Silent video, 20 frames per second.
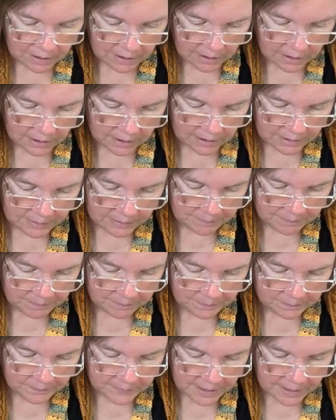and
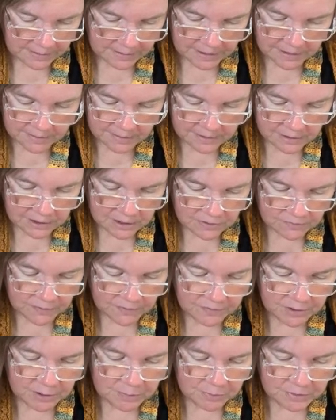this is
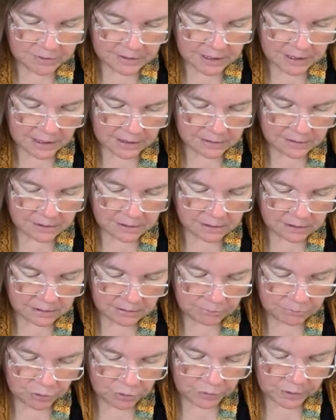50%
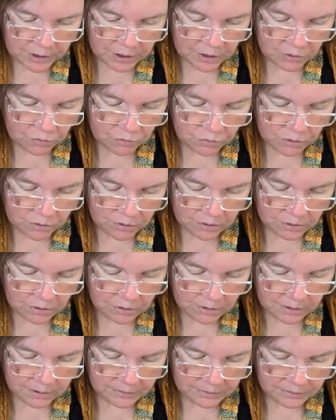merino
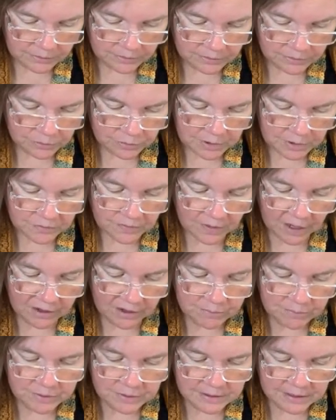wool,
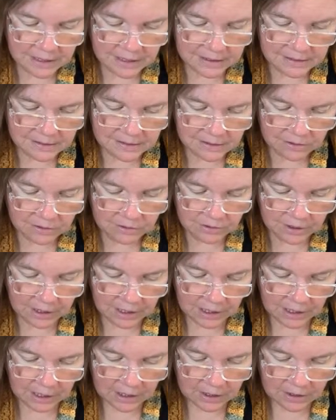25% silk,
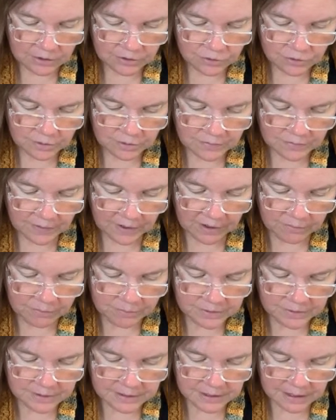
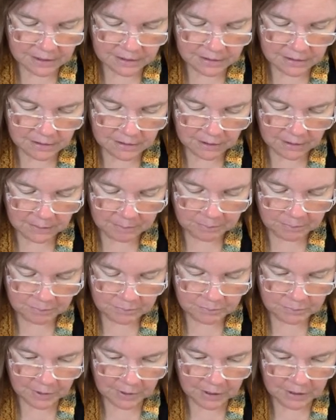25%
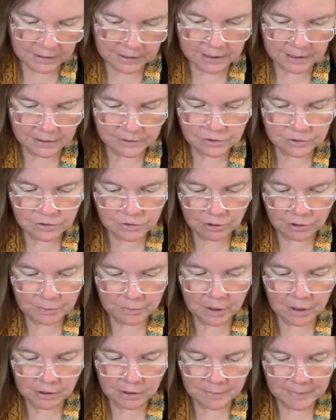polyester or
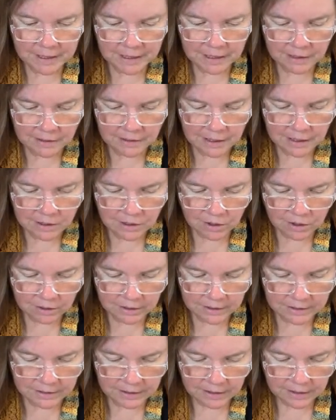polyamide, they call
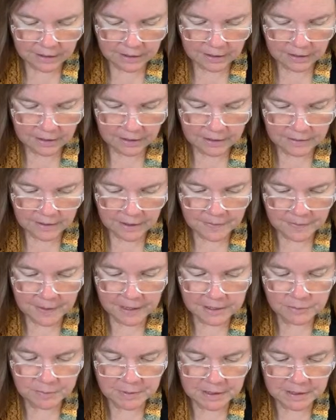it. And
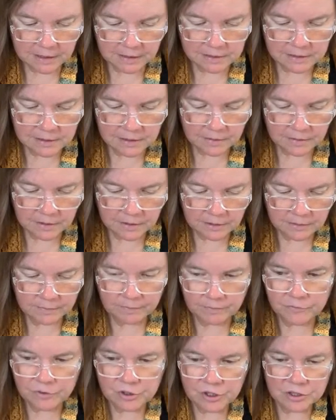that's because of
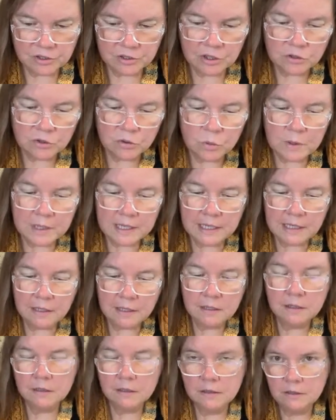just the
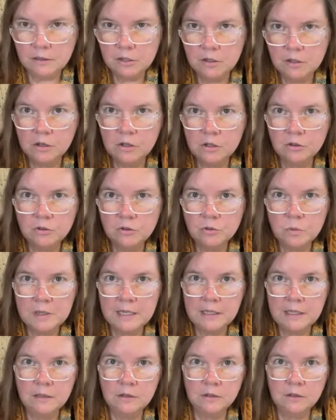tweed, the little
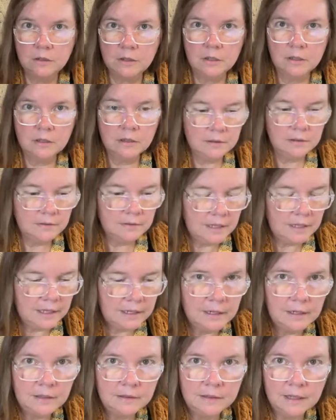tweed look that
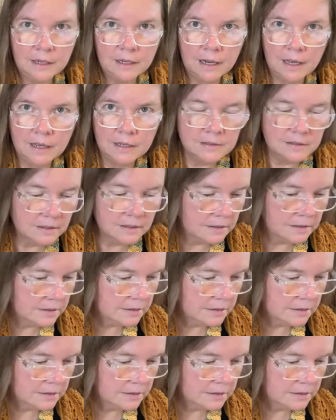has